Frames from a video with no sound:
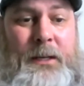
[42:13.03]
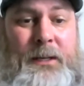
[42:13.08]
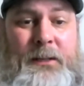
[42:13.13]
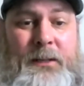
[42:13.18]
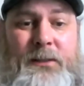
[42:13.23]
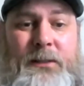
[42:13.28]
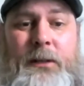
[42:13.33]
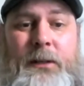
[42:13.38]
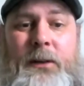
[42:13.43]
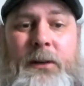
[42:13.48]

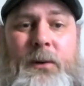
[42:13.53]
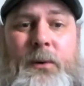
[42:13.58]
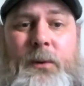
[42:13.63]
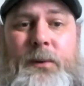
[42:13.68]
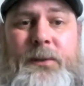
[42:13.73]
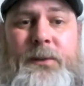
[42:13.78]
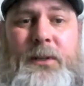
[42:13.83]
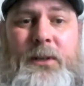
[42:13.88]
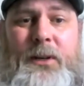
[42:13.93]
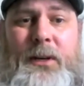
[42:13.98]
So
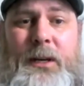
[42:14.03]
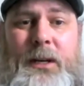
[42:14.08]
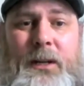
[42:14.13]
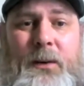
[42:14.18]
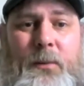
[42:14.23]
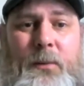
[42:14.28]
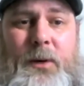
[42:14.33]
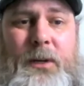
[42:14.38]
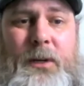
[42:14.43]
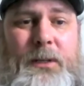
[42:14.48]
is there
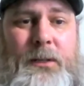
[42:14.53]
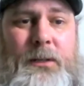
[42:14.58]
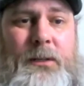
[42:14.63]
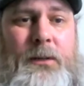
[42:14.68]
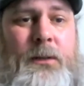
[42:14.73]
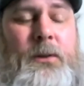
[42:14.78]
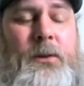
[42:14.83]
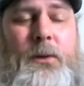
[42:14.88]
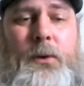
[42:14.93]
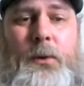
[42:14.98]

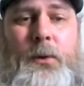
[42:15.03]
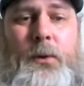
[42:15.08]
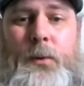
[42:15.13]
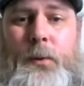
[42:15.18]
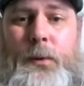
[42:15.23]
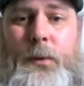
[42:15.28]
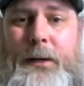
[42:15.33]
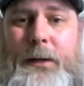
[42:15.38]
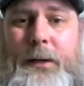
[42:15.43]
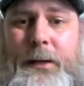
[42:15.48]
anyone
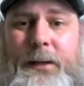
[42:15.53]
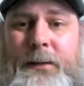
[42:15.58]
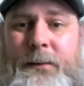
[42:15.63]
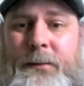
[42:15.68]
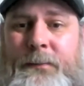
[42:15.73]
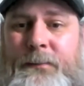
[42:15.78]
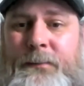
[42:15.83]
who